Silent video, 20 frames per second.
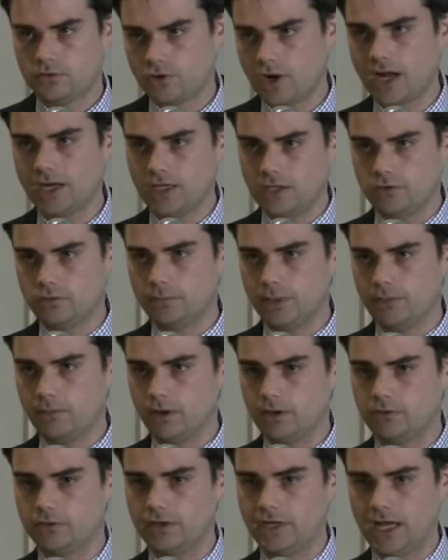John Eastman
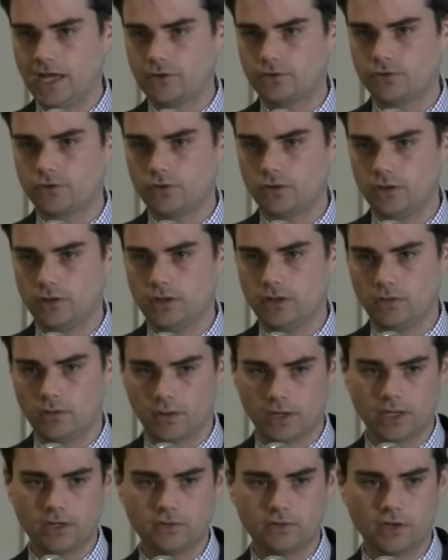runs the National
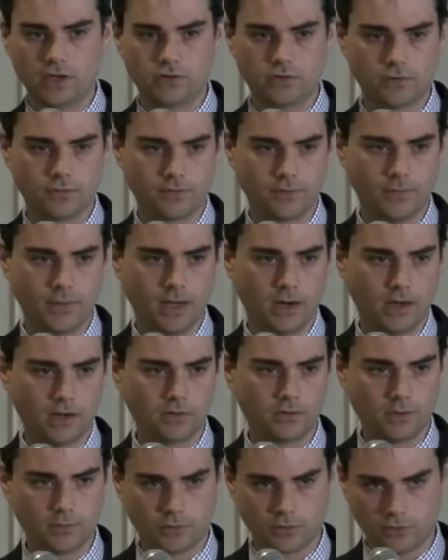Organization for
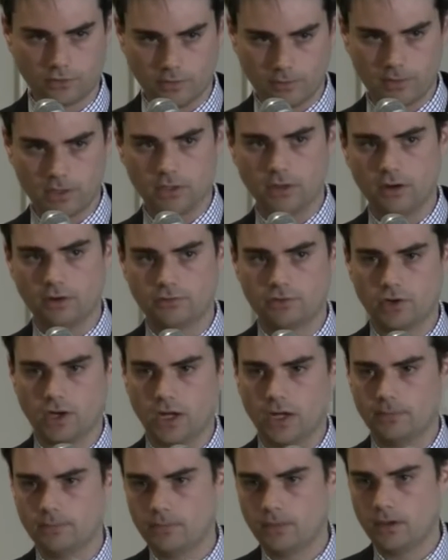Marriage. I'm sure some of you know of
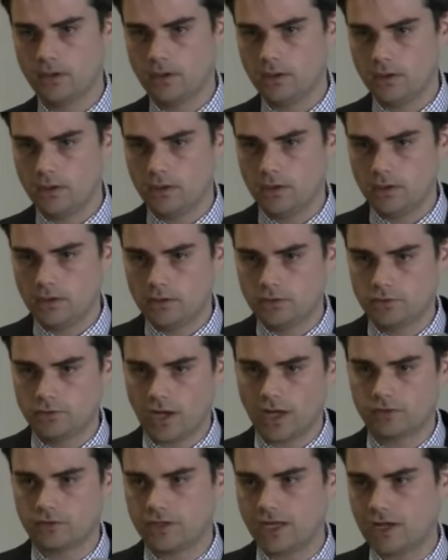John.
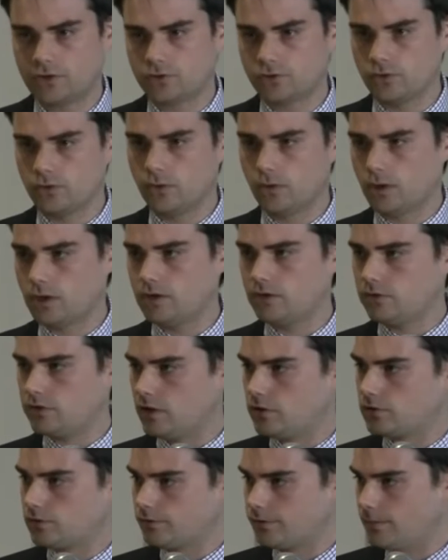John's National
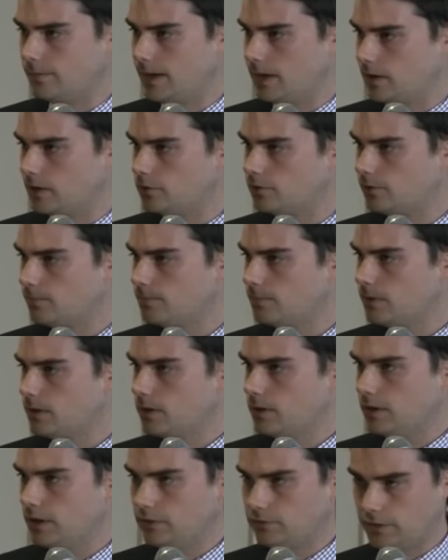Organization for Marriage
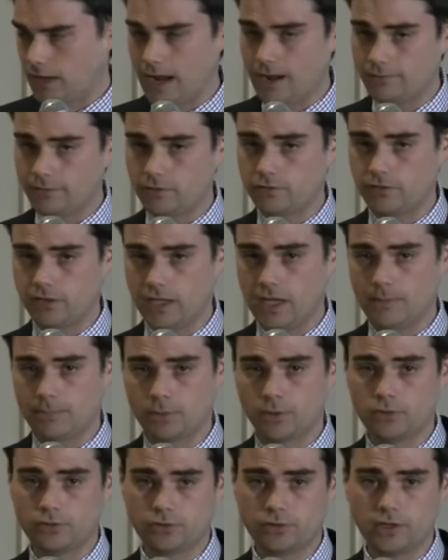is obviously a
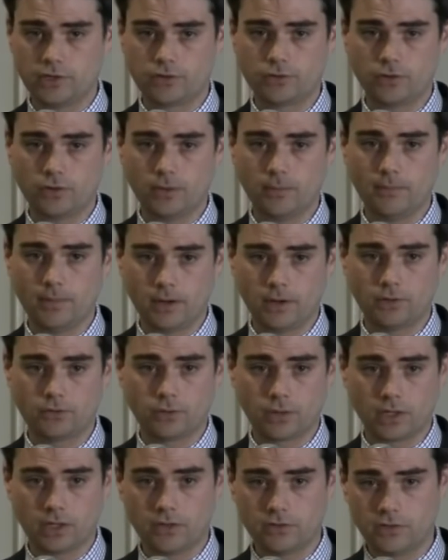pro-traditional
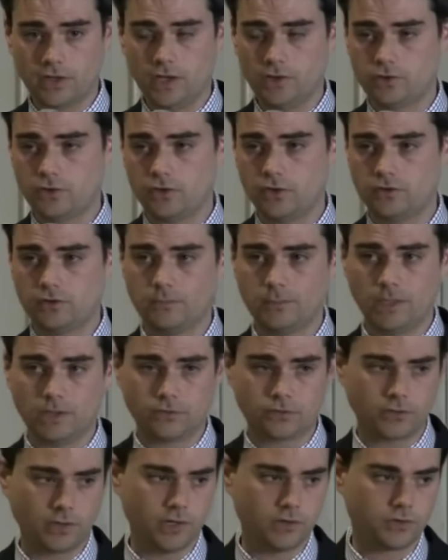marriage organization. This
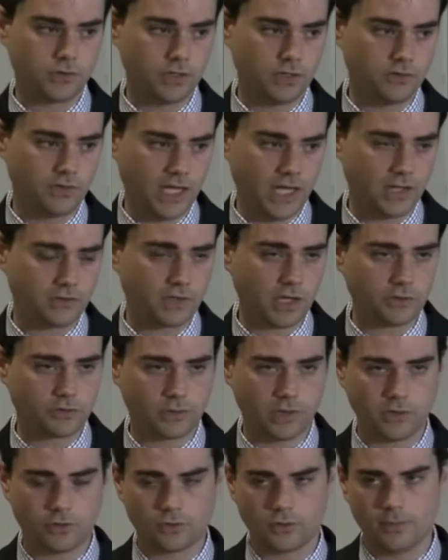administration is
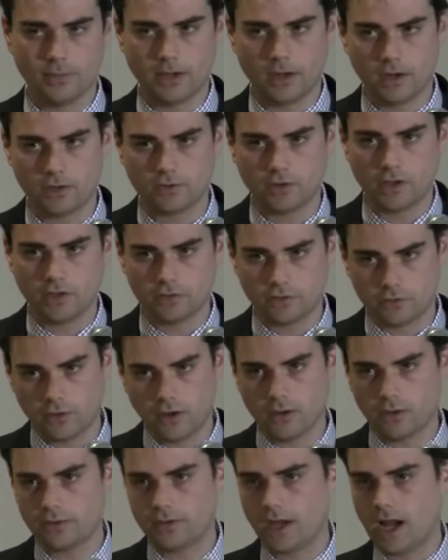anti-traditional marriage, and
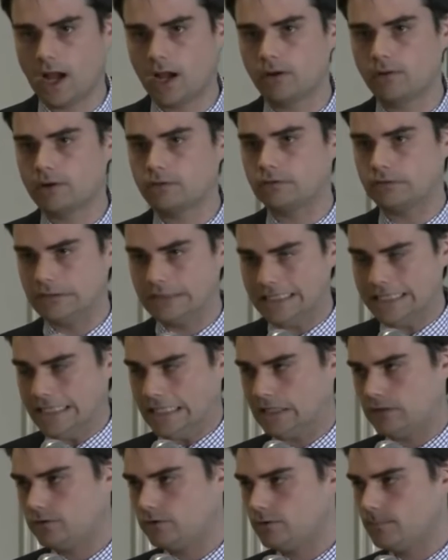so the IRS
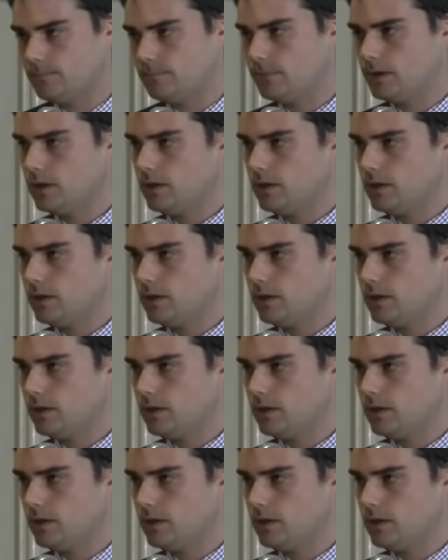leaked